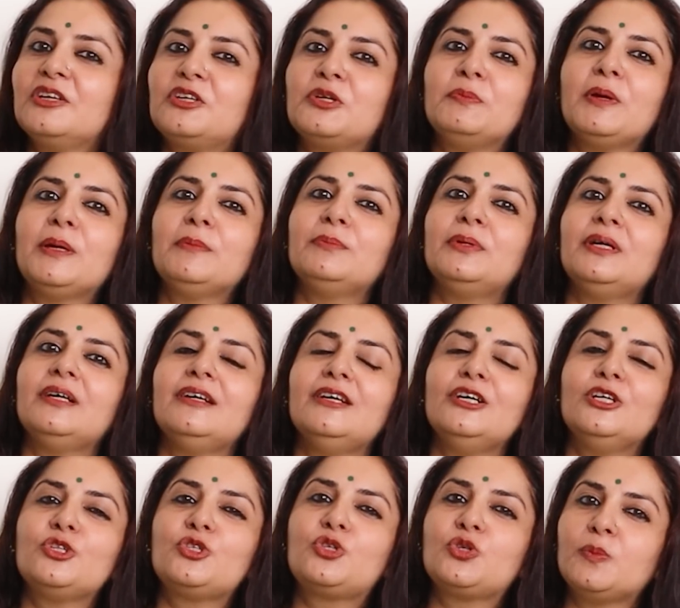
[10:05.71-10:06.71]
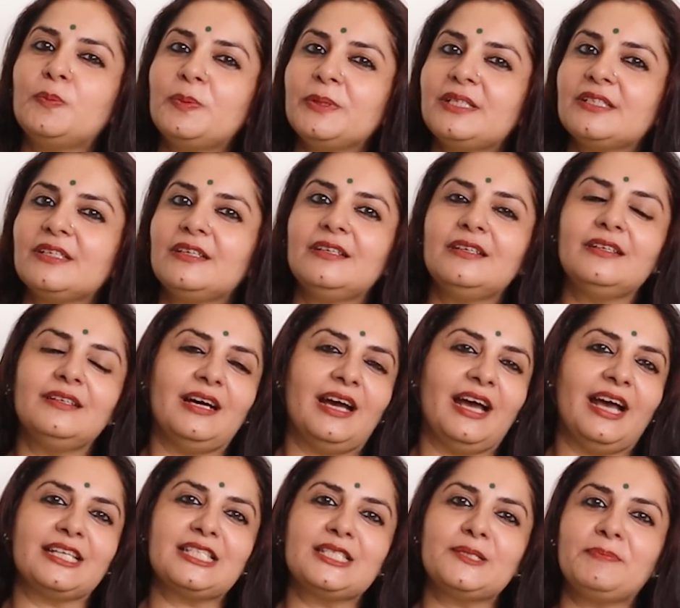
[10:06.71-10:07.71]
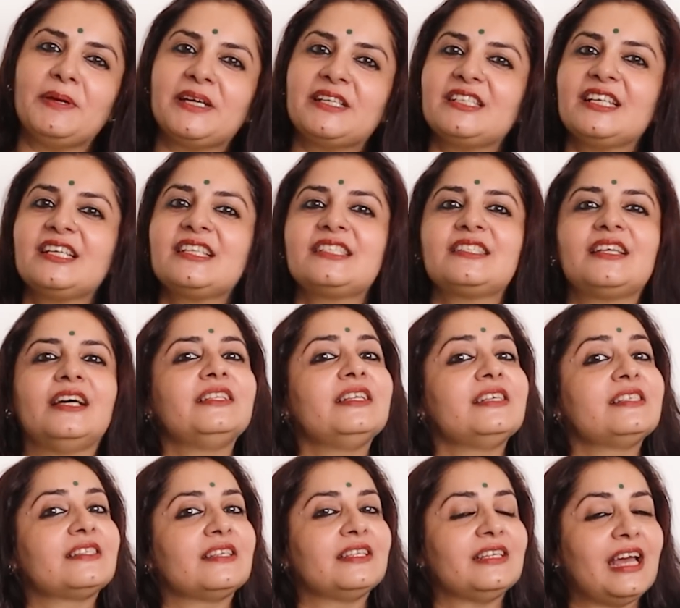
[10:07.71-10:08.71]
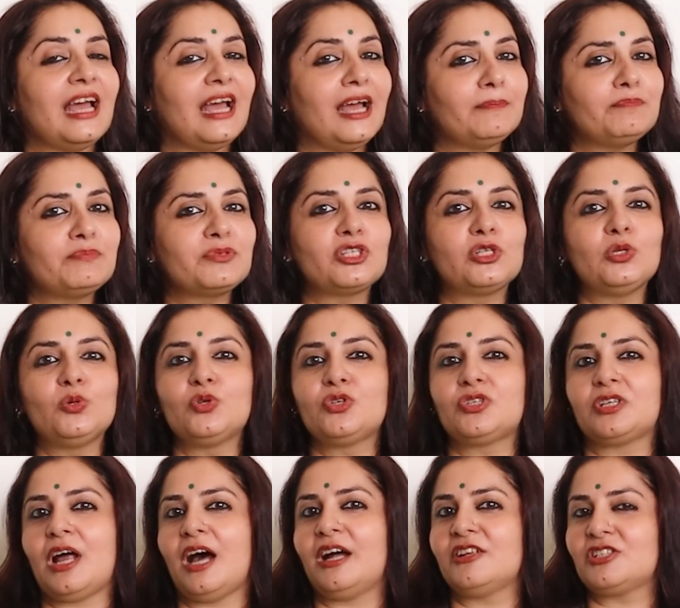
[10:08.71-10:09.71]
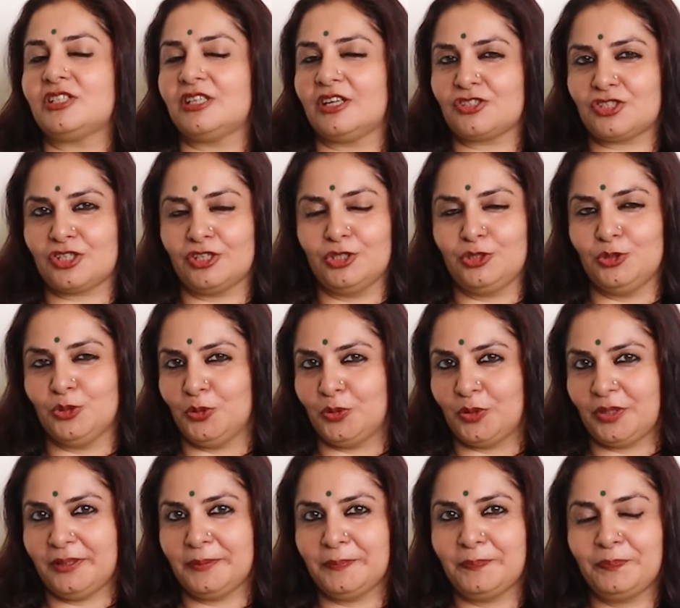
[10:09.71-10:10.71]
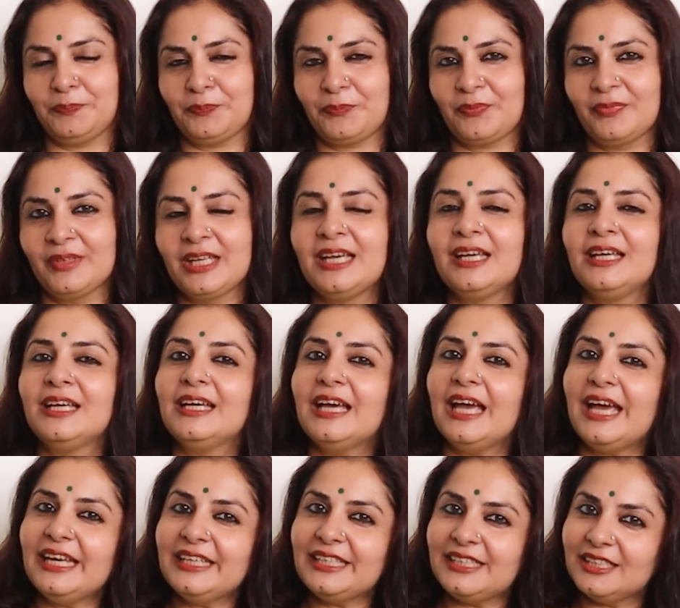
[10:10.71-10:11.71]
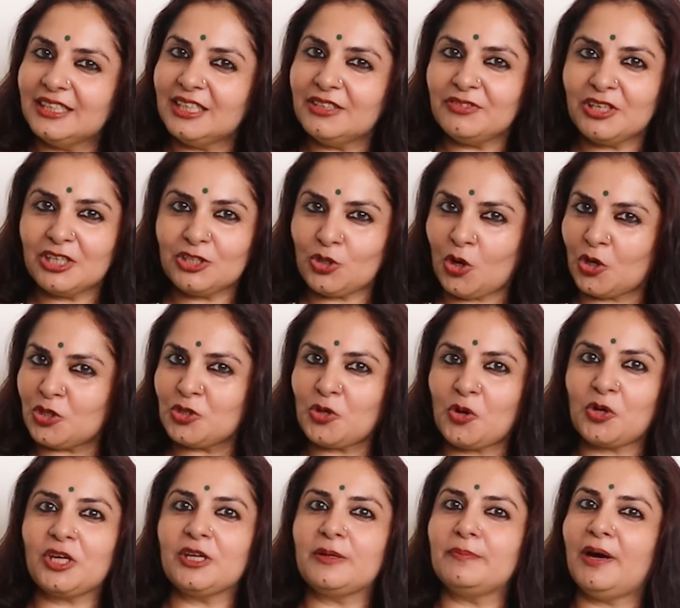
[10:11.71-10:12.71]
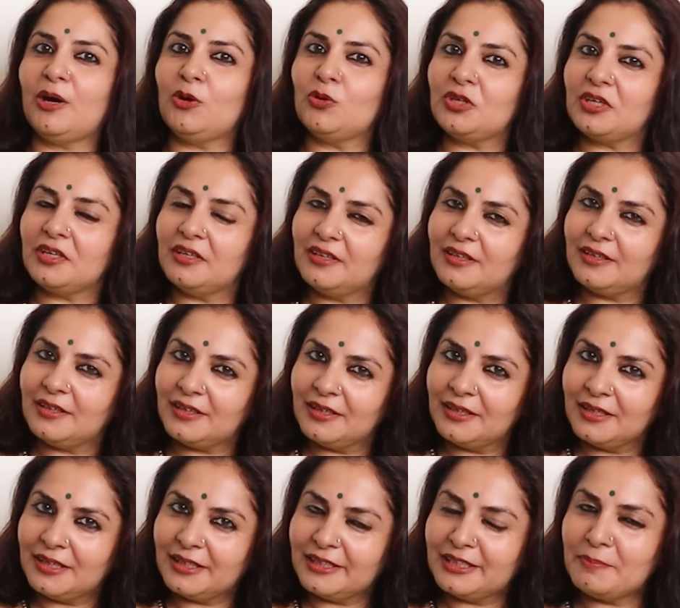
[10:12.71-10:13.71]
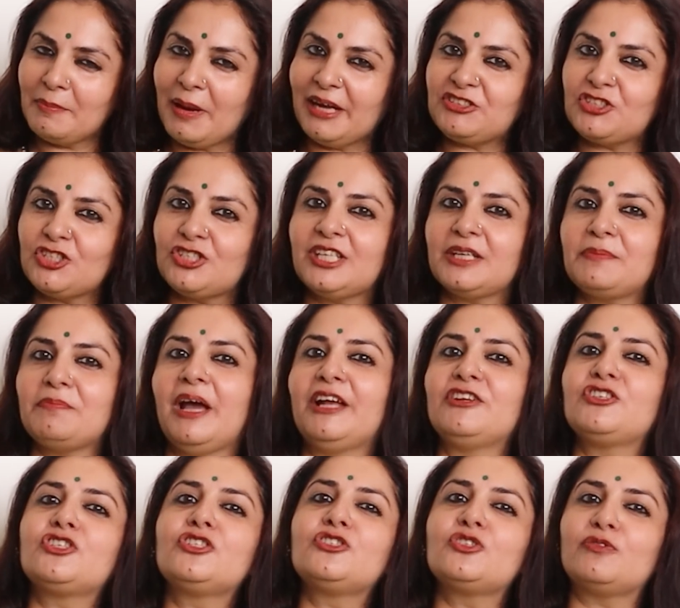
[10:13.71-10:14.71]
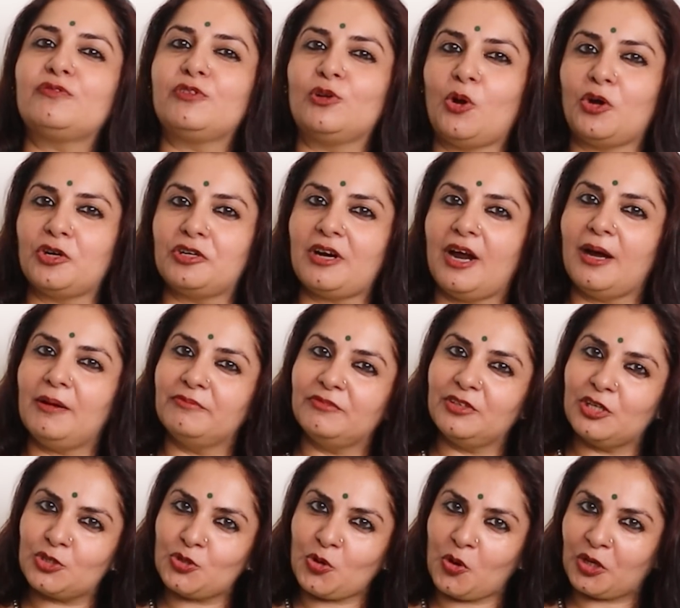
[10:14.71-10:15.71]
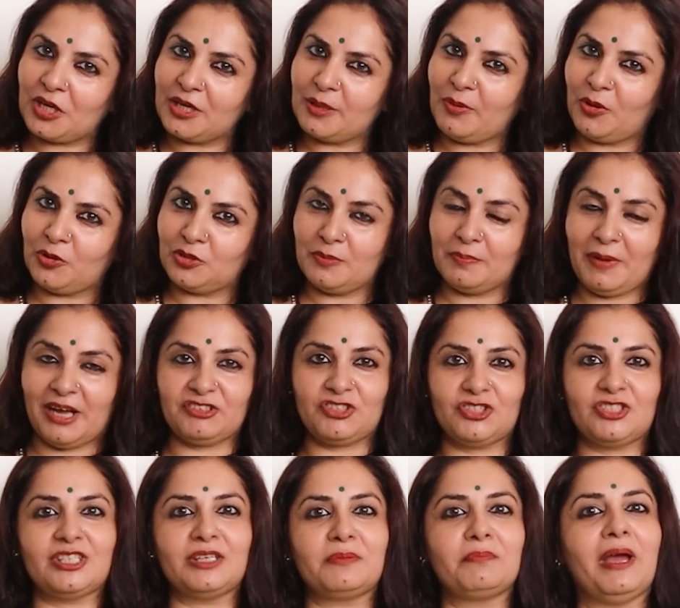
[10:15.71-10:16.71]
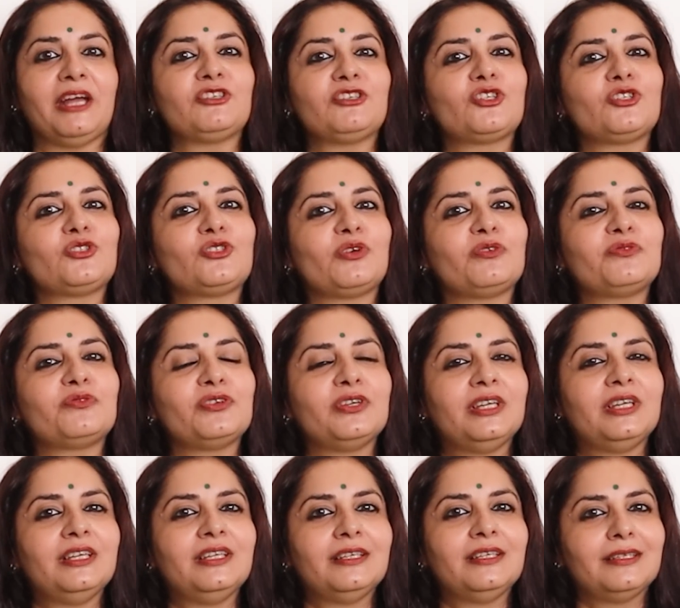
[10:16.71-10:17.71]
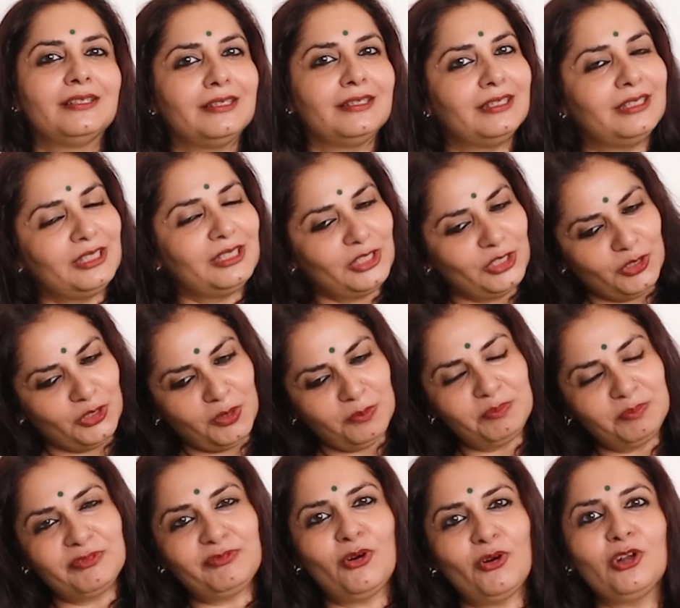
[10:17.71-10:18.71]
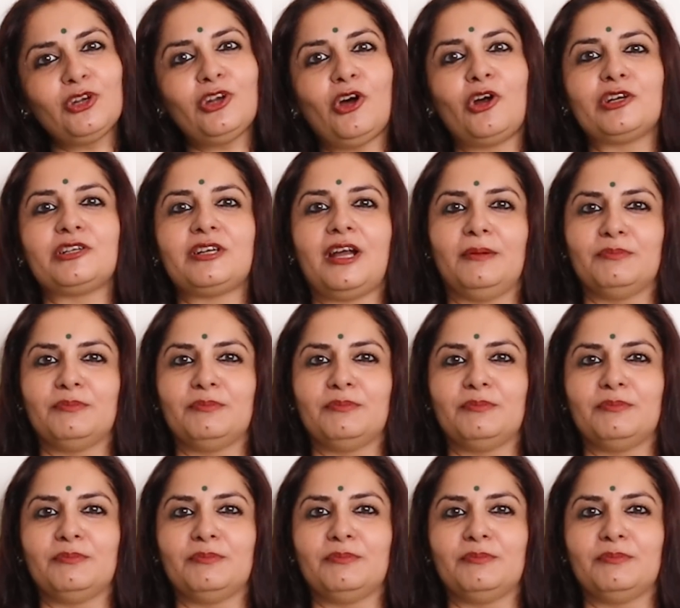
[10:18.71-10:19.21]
Remember, Jupiter aspecting Sun is an absolute Raj Lakshana Yoga. And here we are not talking about the majestic mansions of Lord Ram. We are talking about the majestic mansions of you know, before Lord